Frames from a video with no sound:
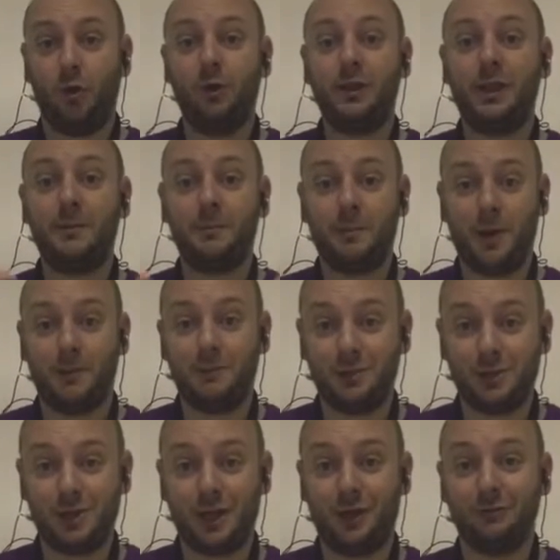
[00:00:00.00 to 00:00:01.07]
all that I'm
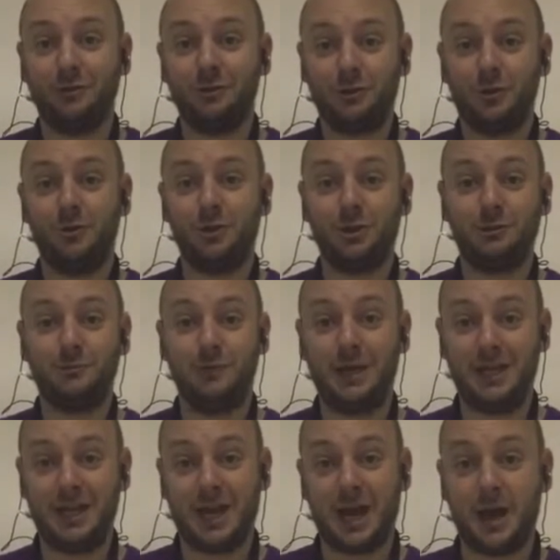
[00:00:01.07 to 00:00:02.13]
publishing on the social
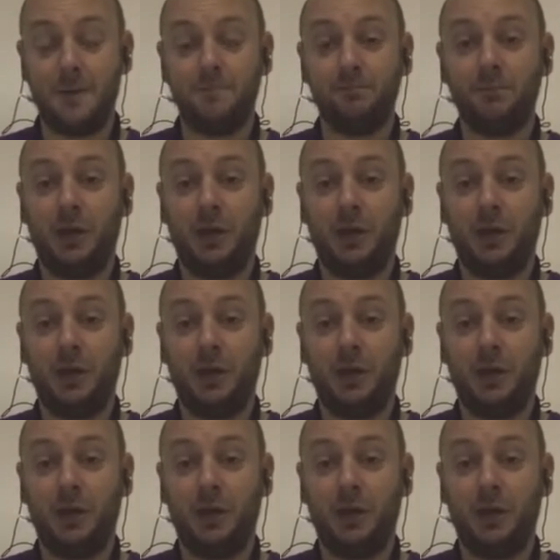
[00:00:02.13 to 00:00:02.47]
media